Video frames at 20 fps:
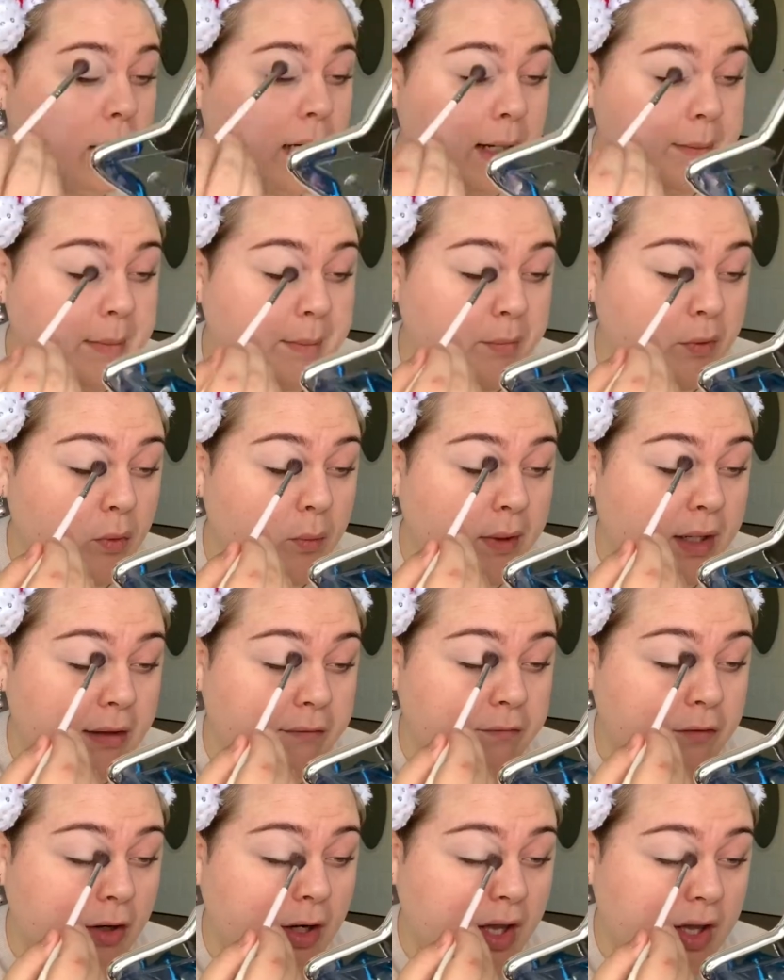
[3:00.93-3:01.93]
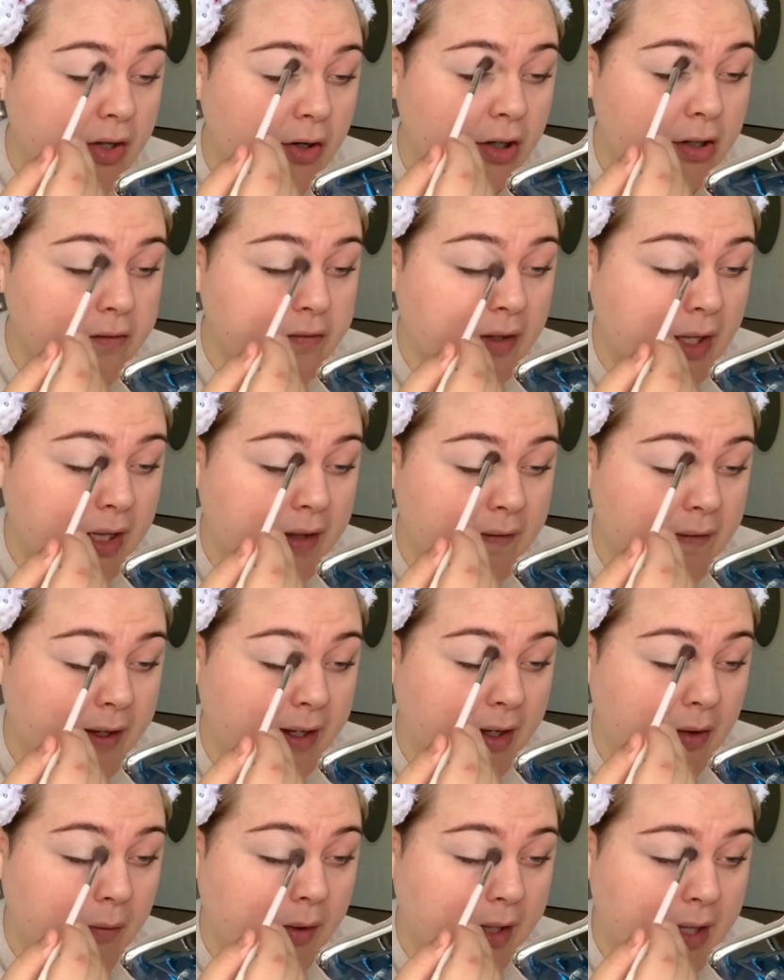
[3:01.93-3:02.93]
I remember when I first started this thing,
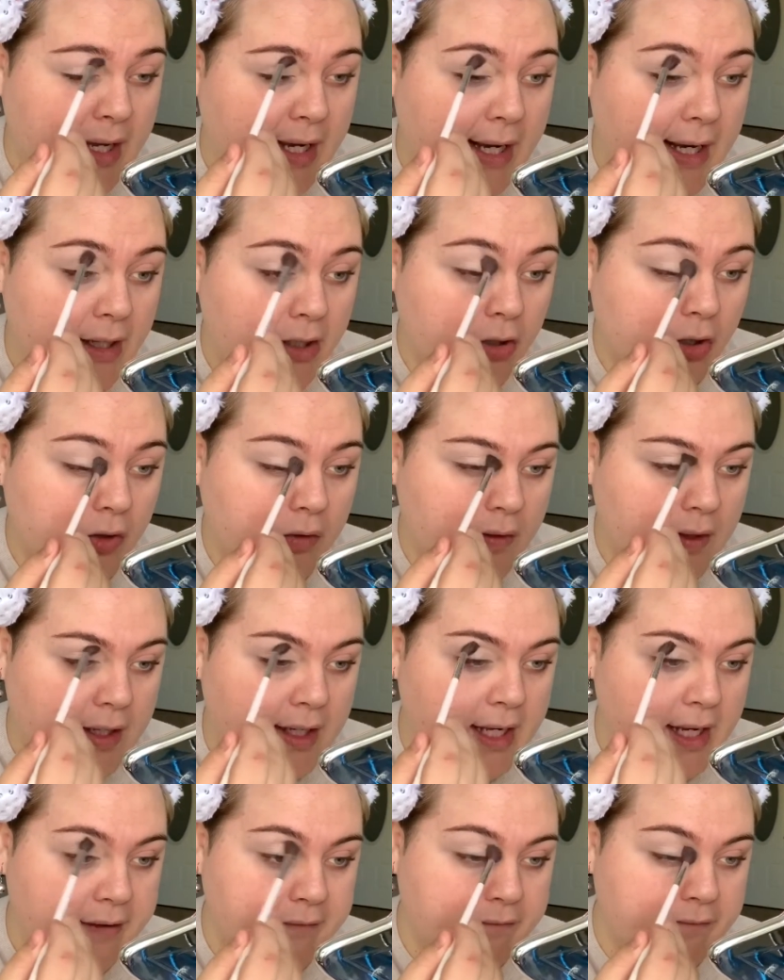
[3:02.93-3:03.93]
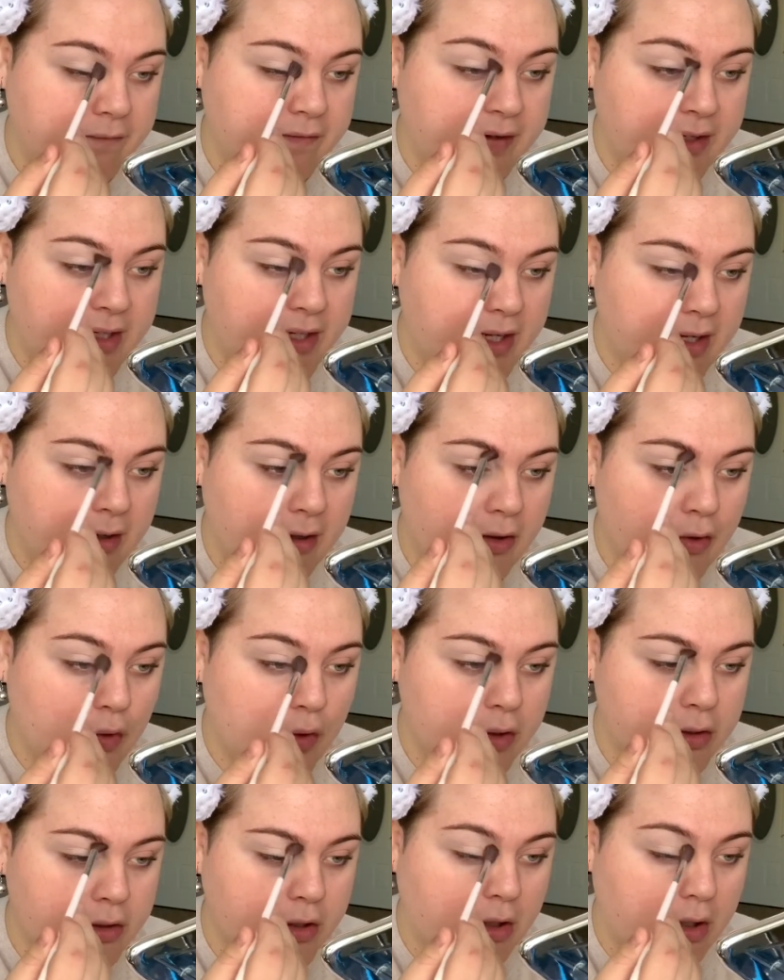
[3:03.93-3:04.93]
it was actually a video
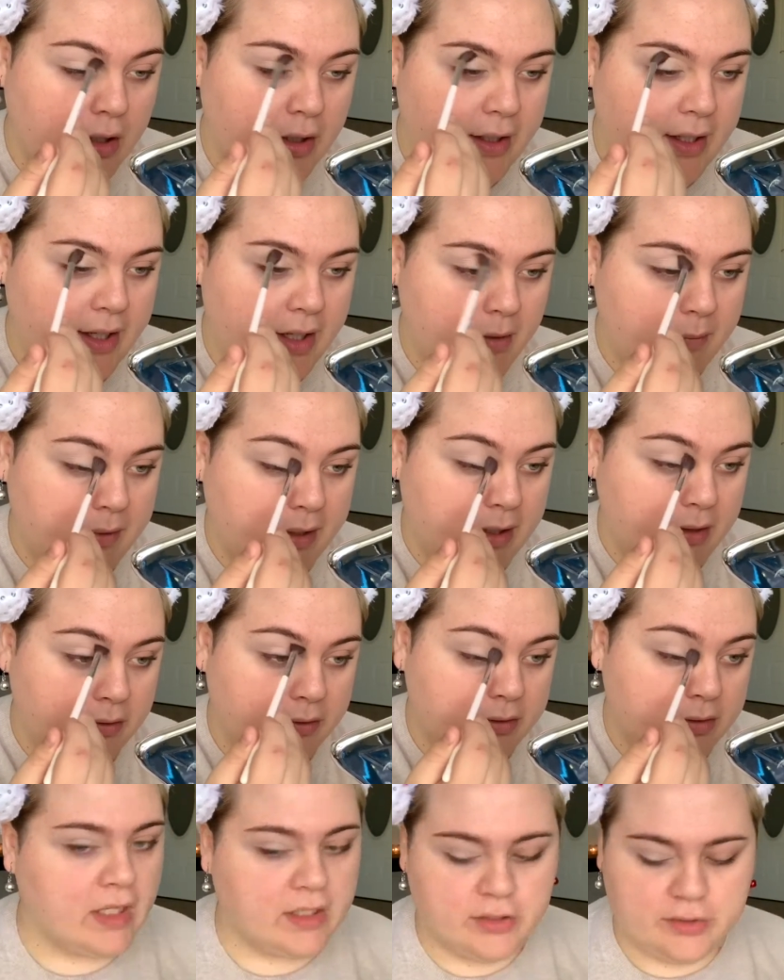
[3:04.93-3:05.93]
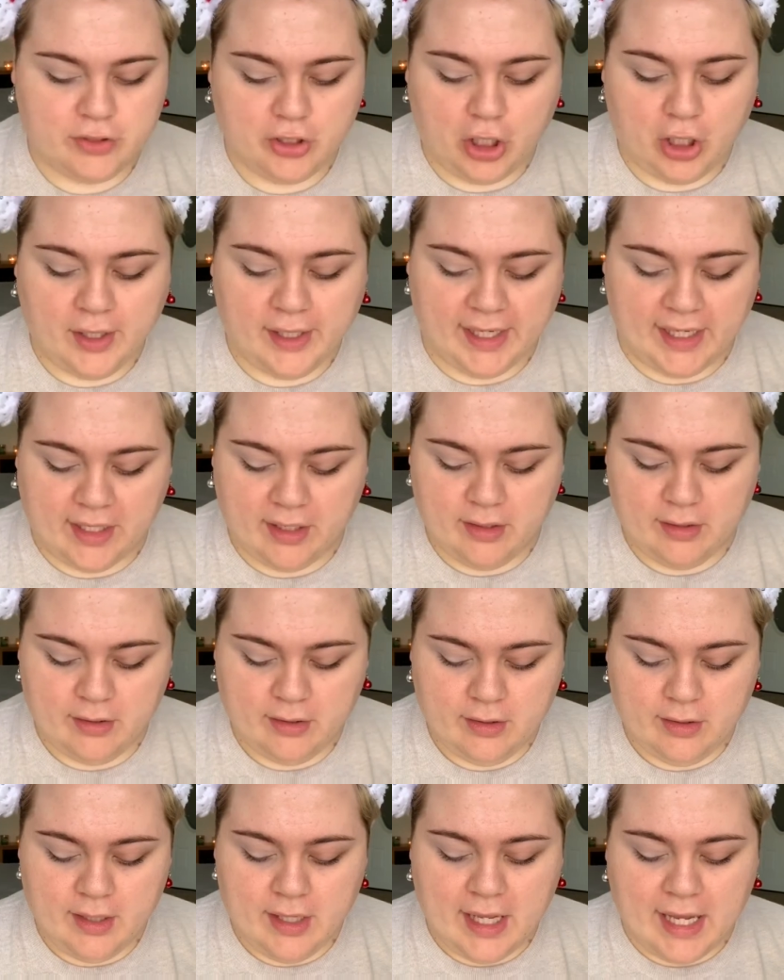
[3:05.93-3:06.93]
talking about Target.
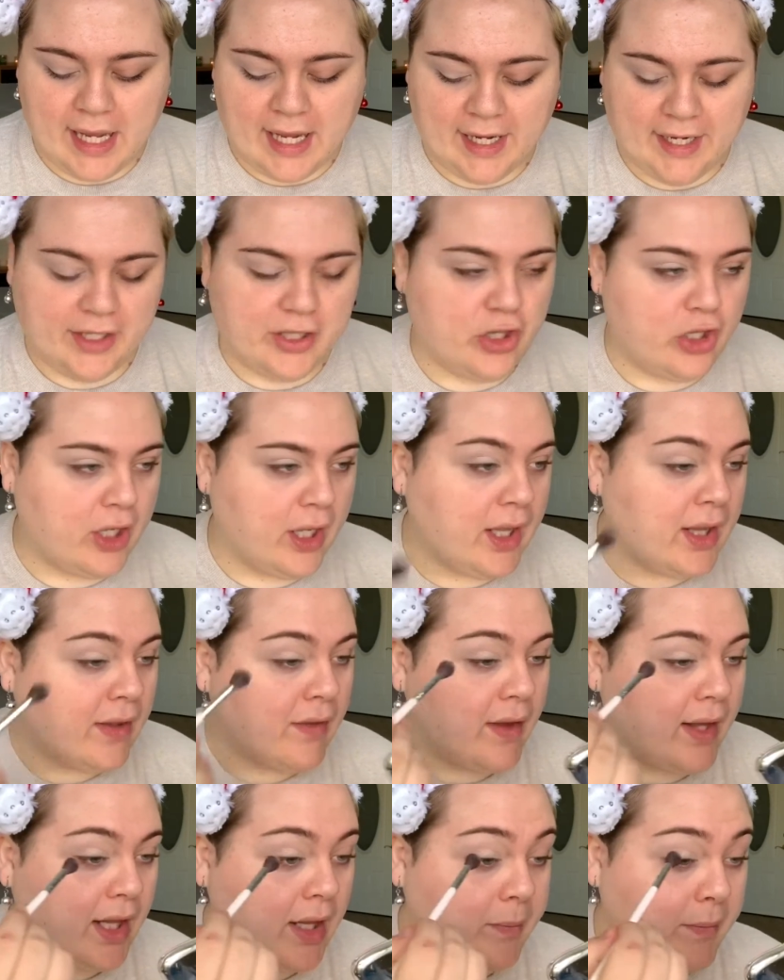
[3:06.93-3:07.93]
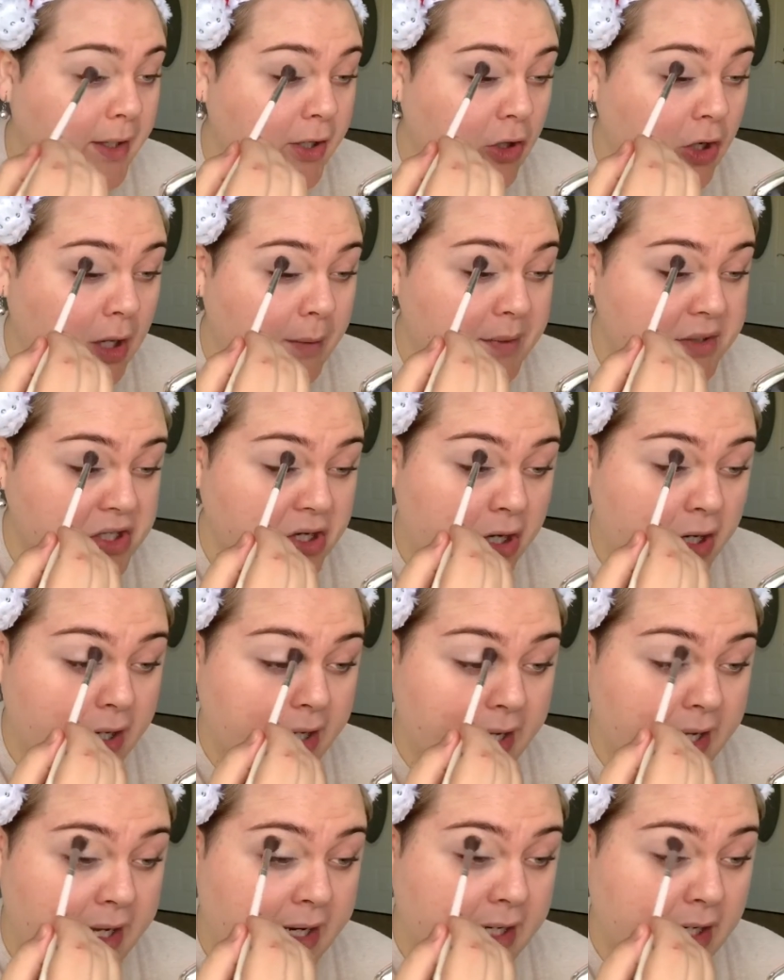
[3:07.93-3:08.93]
I had just lost my job at
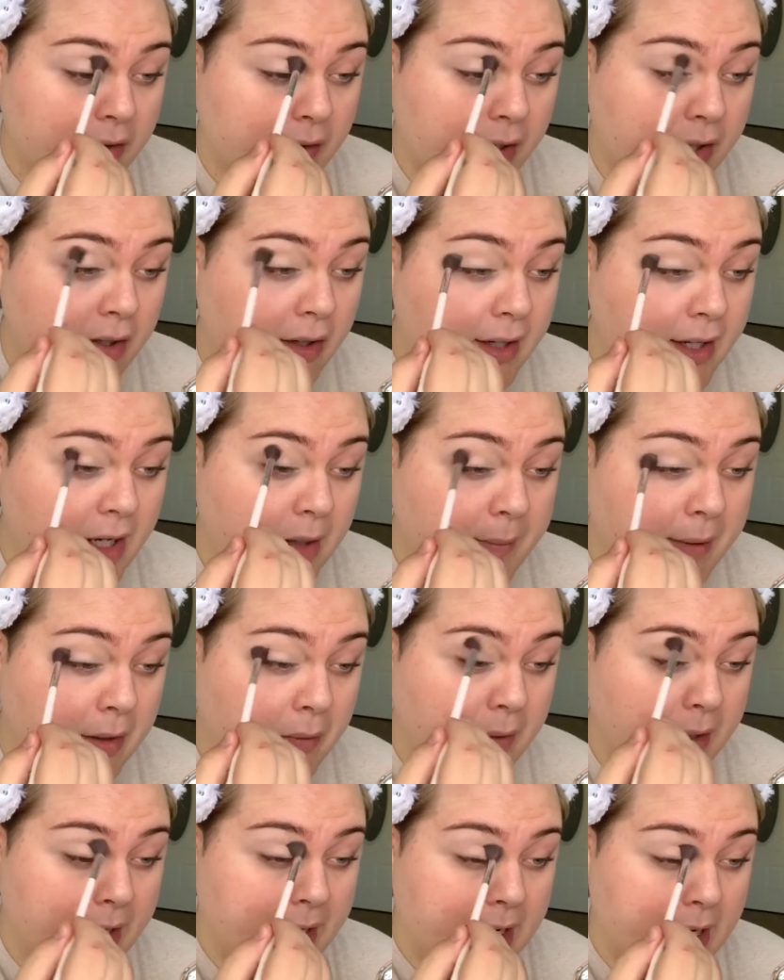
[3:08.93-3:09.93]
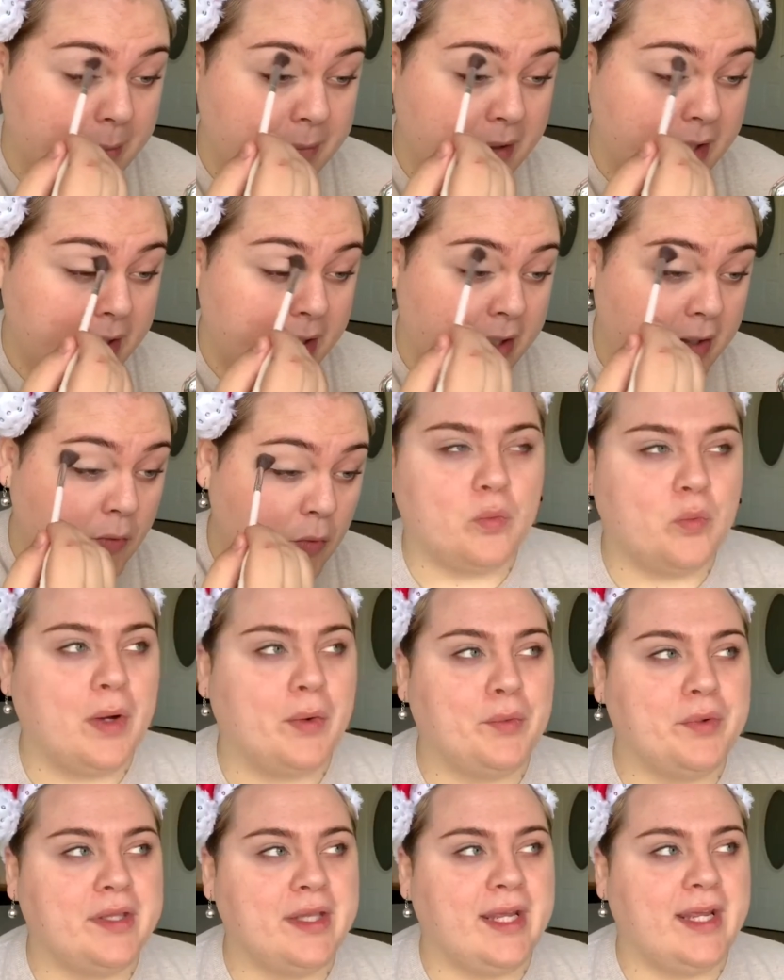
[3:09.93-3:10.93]
Target and I was talking about what happened and what
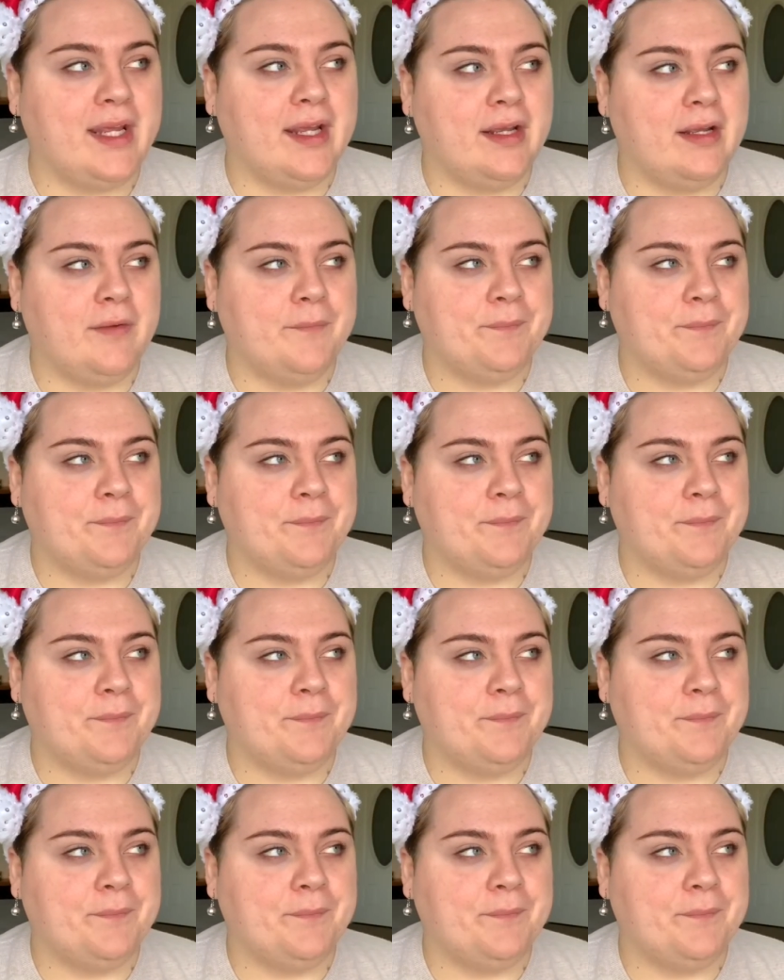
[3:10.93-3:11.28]
really